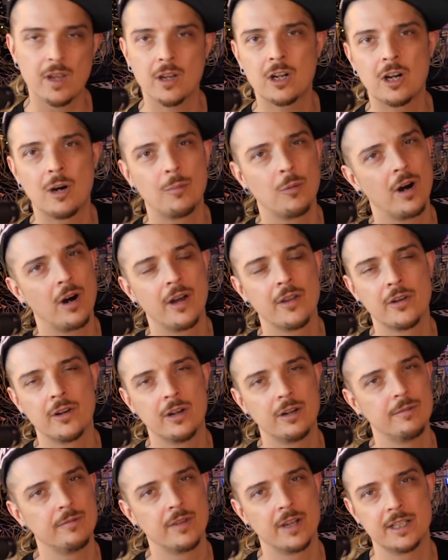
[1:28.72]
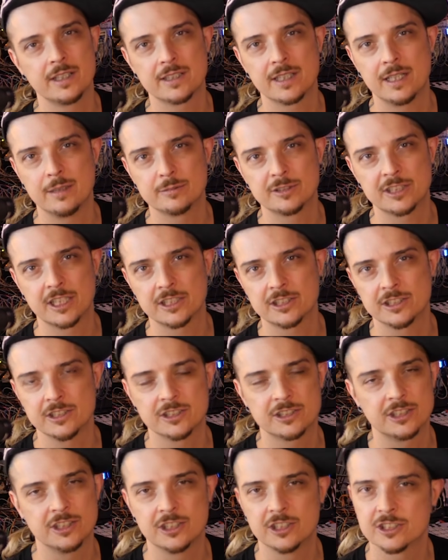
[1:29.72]
couple other nighttime
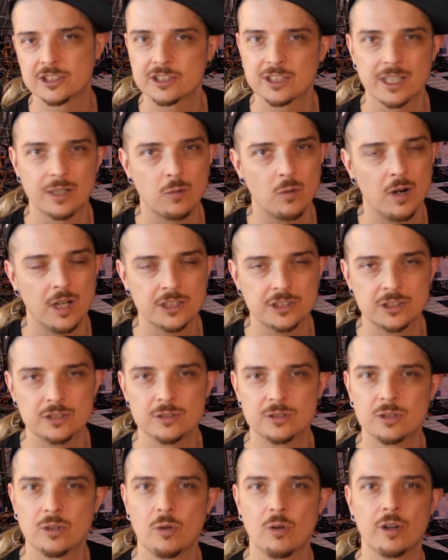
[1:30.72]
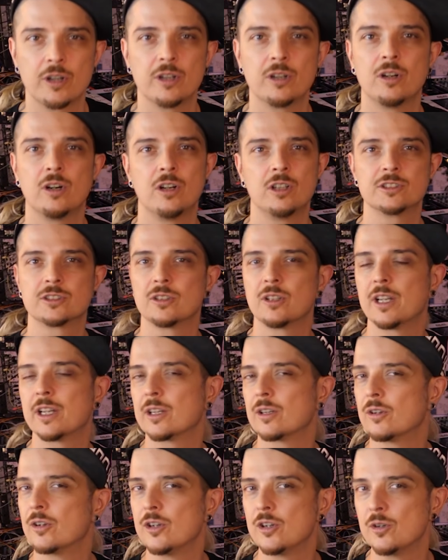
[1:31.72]
sessions to just like watch tutorials or
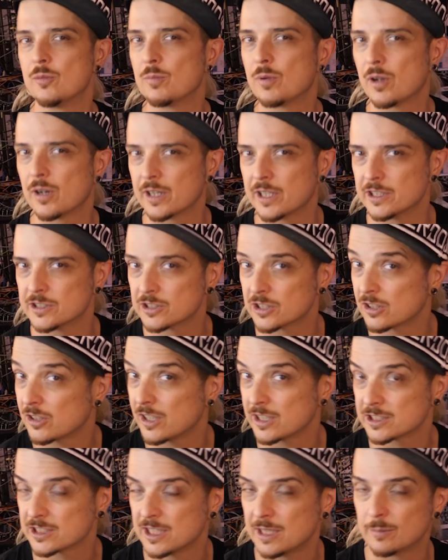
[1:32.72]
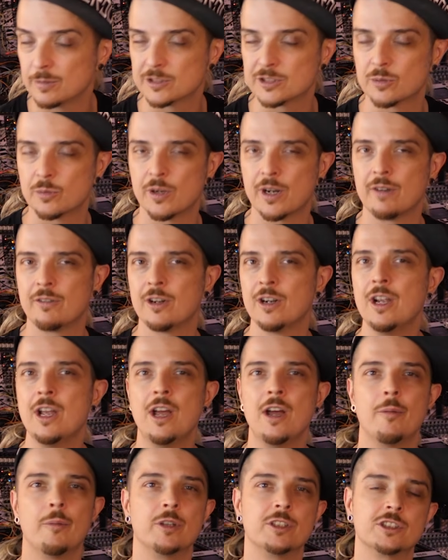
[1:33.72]
like learn new plugins or collect samples or whatever,
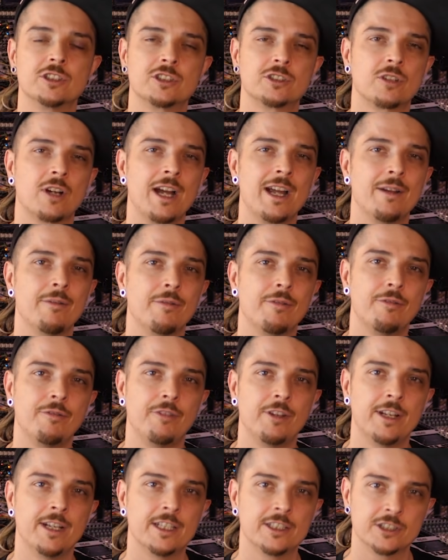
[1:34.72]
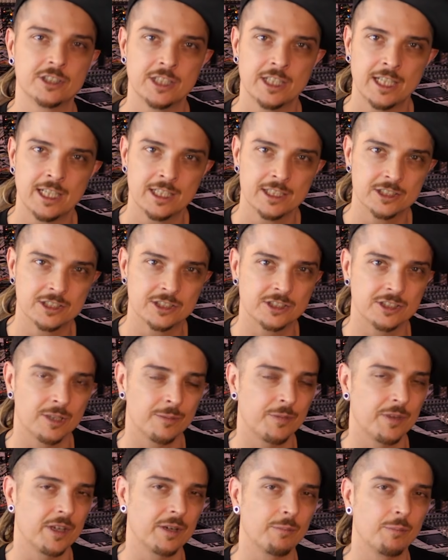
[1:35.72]
but just try and finish
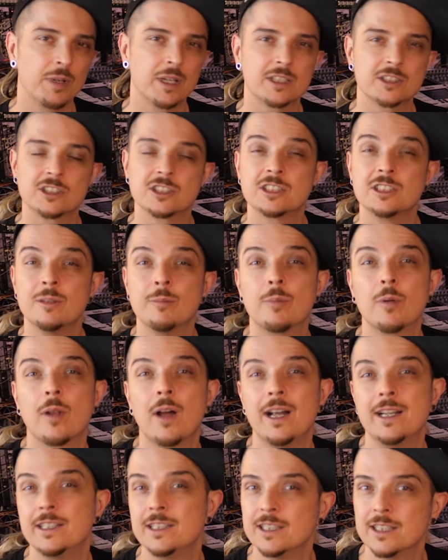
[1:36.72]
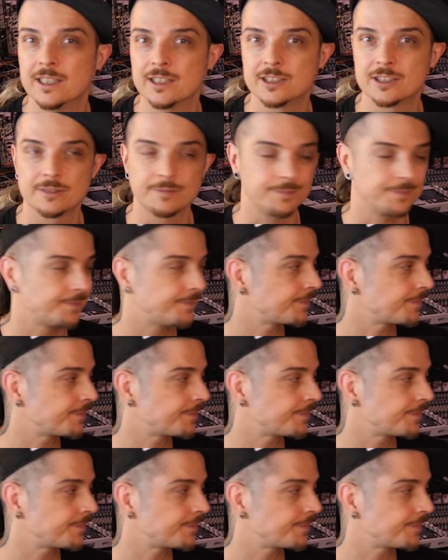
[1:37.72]
something. Pick simple ideas.